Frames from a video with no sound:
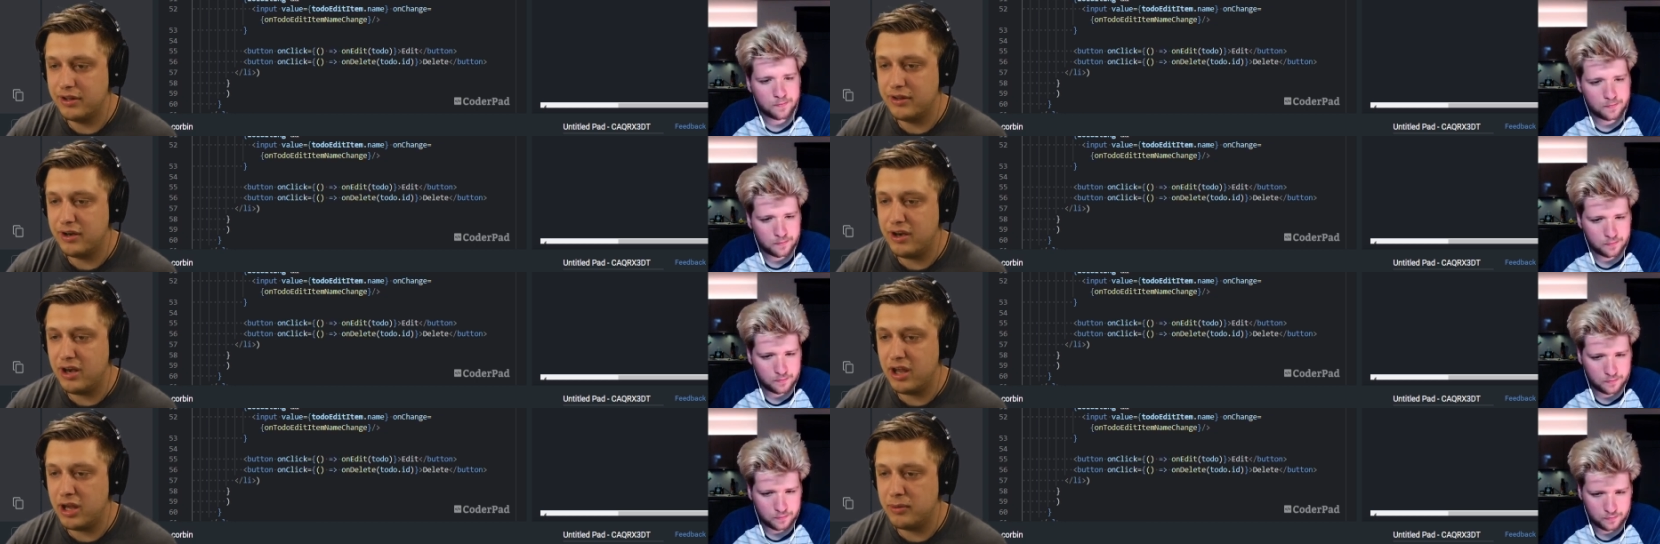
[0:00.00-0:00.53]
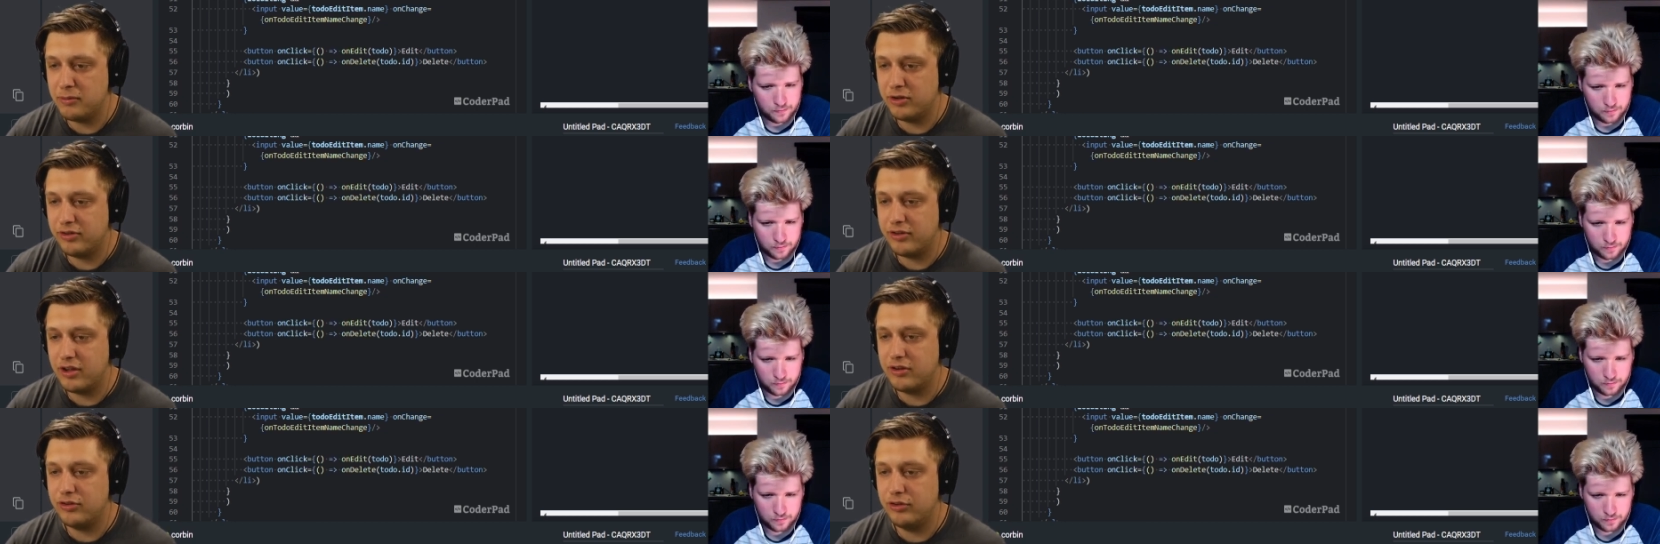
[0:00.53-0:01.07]
Speaker 1: And the name is
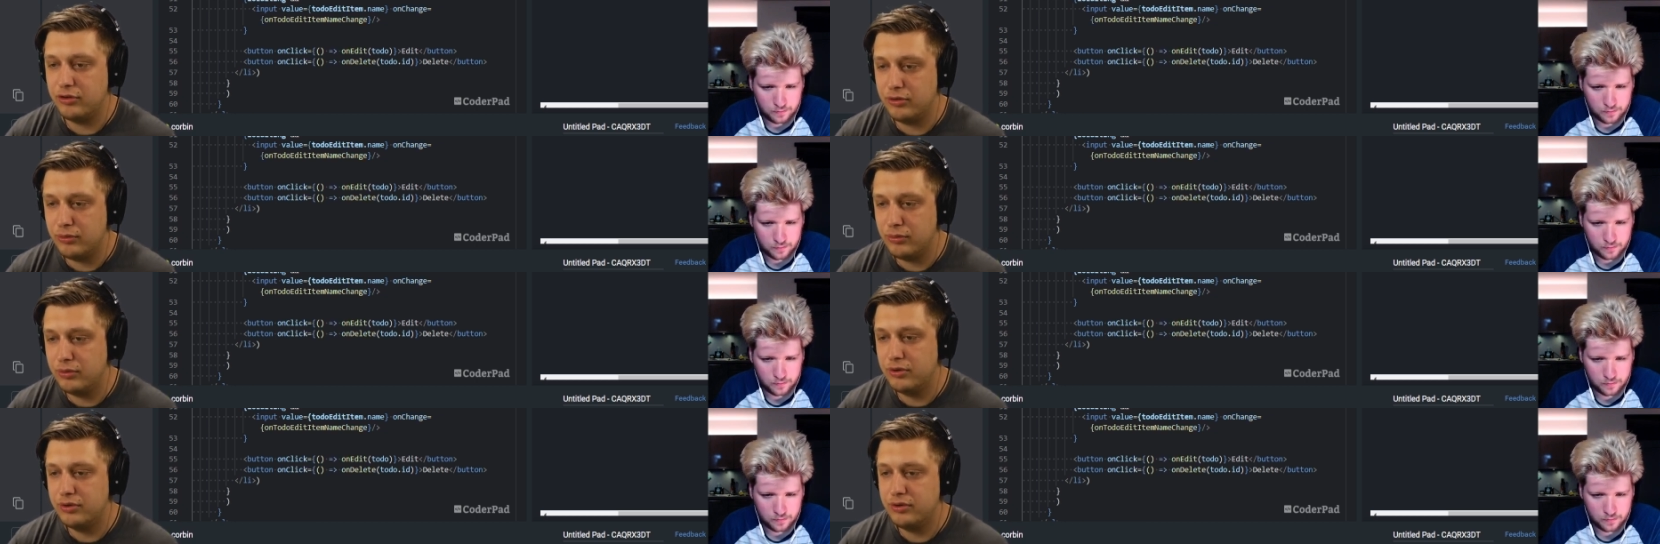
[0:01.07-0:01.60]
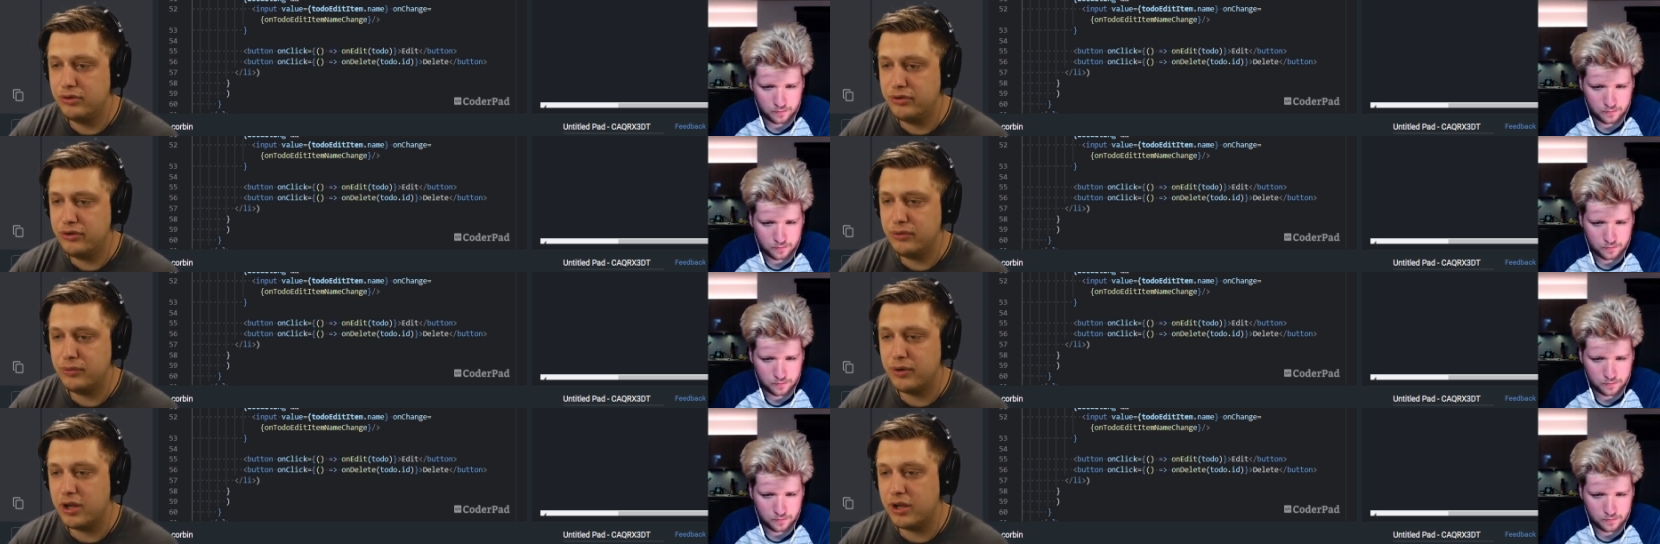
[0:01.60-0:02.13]
set to new
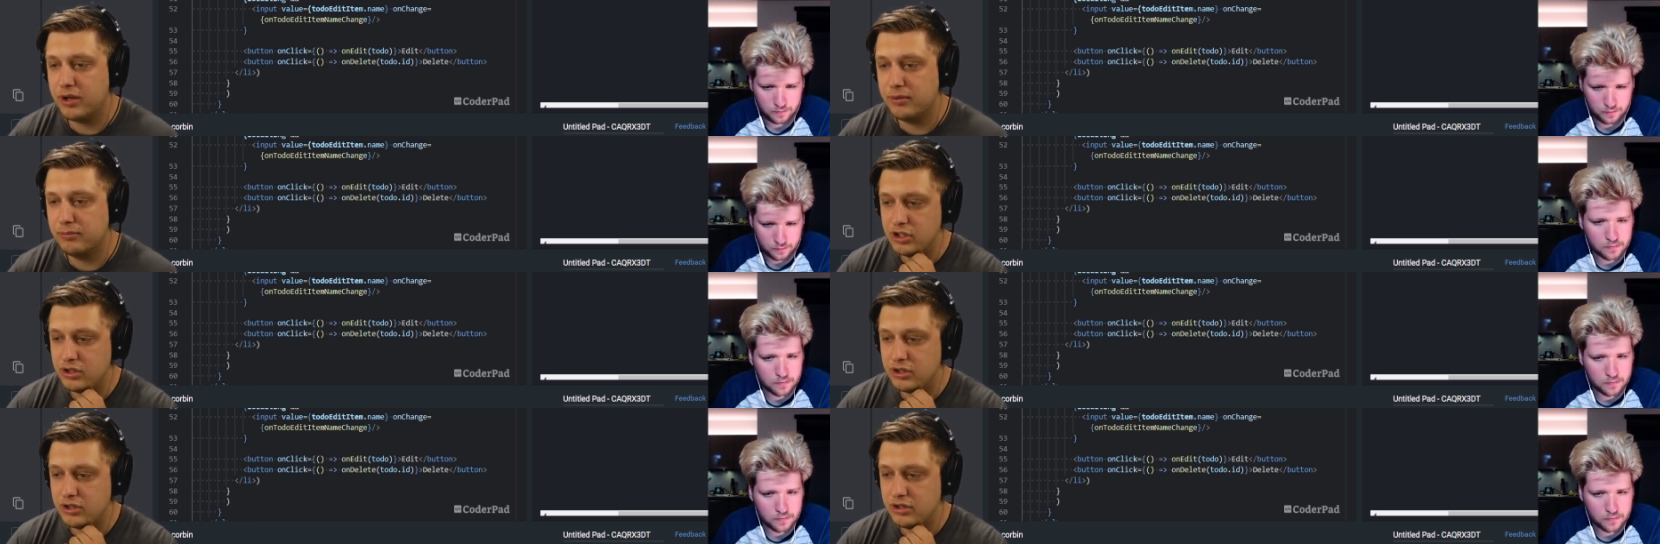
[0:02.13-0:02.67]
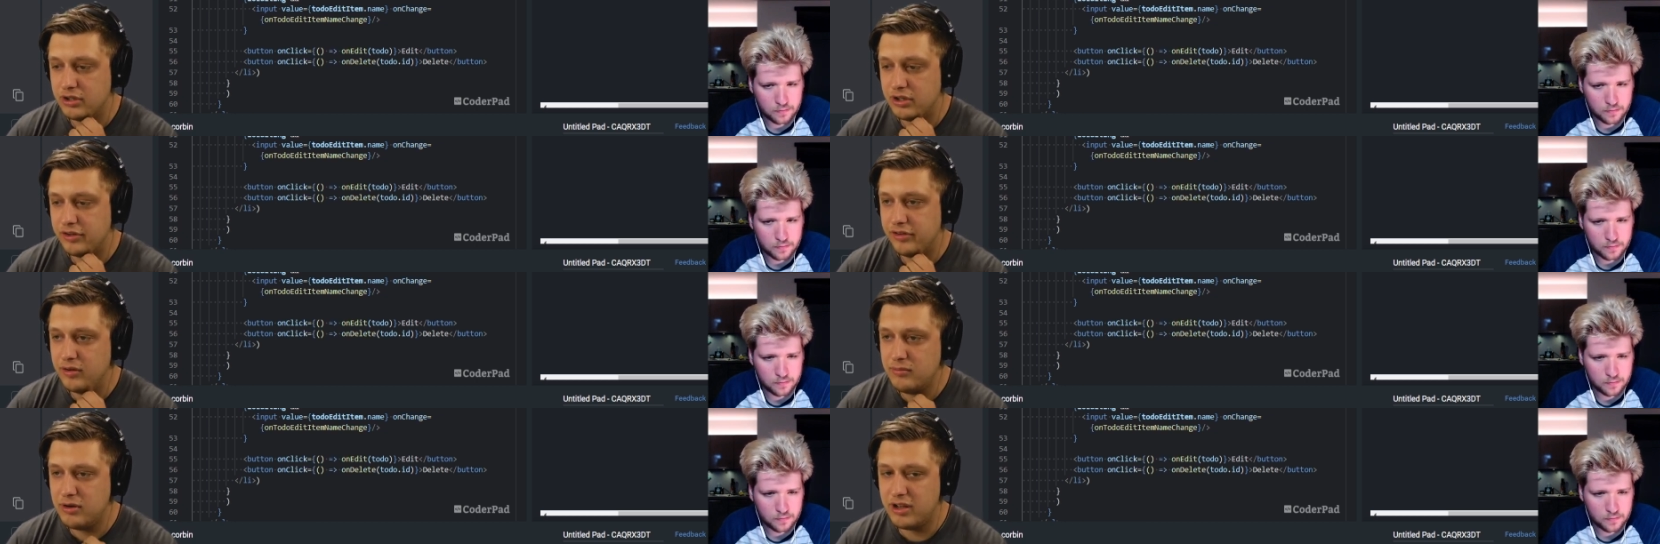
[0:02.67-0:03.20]
name. Uh, I
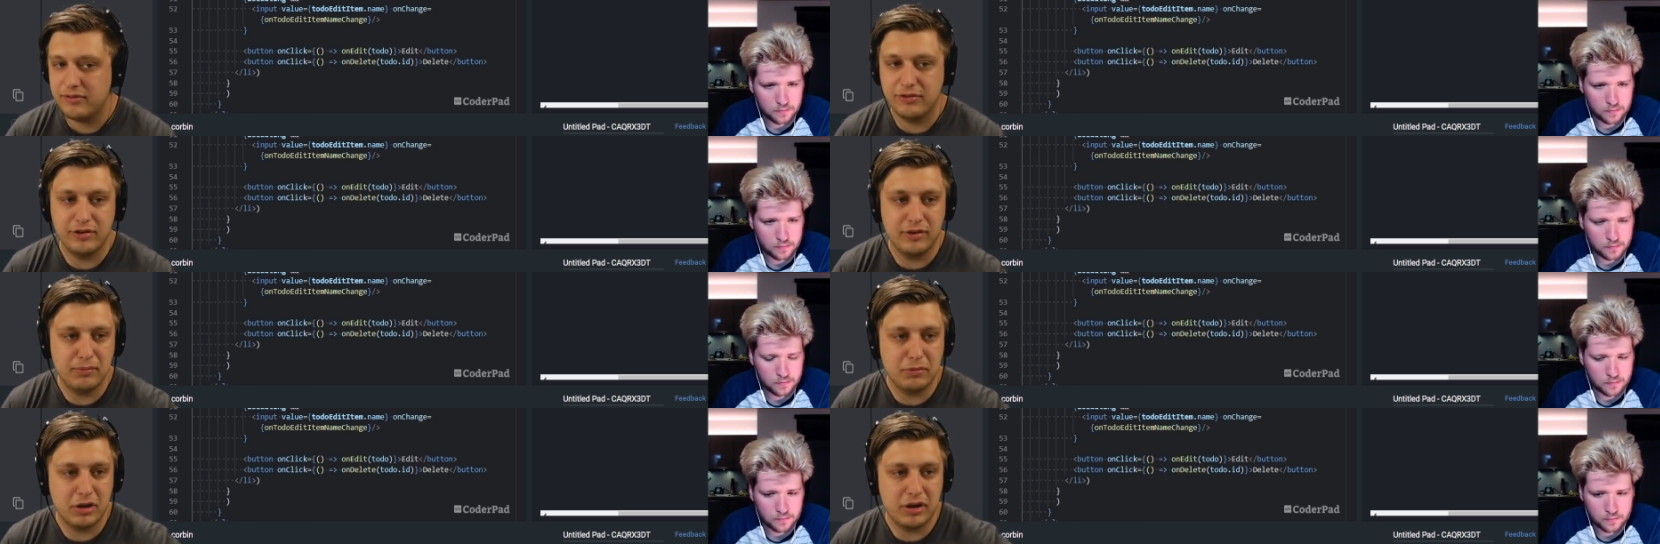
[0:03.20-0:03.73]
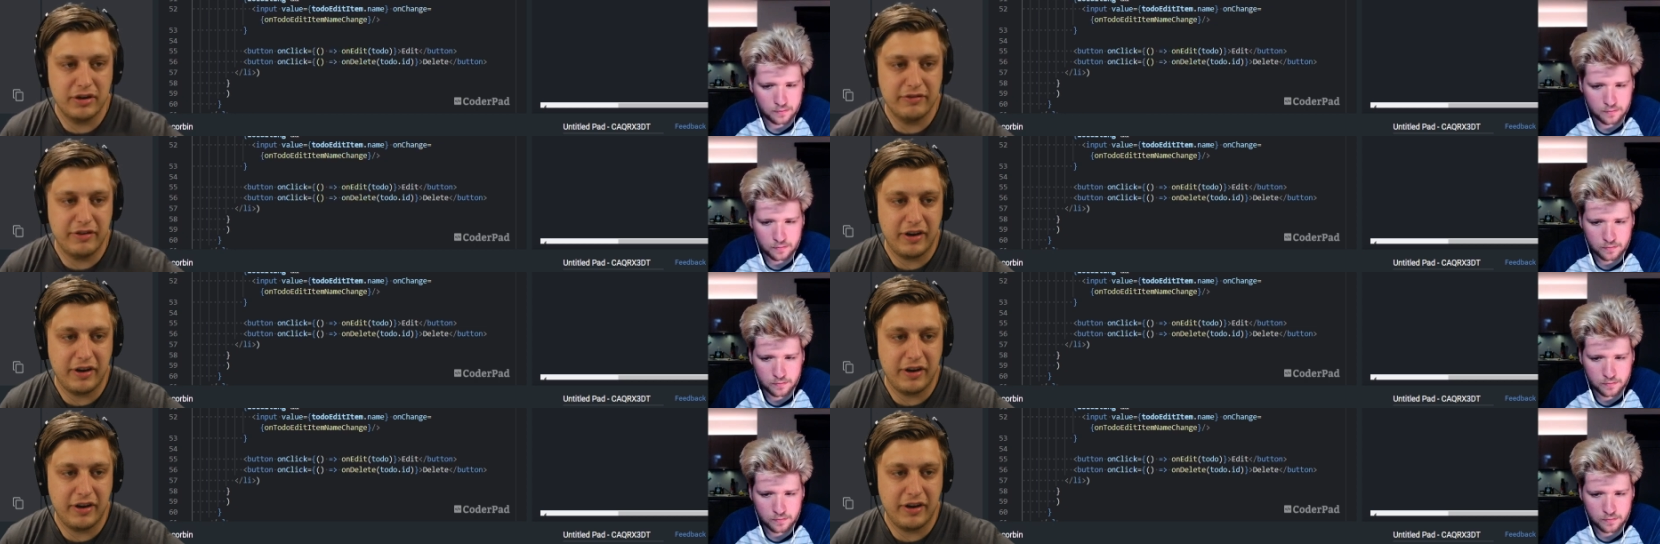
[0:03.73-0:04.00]
seem to have some kind of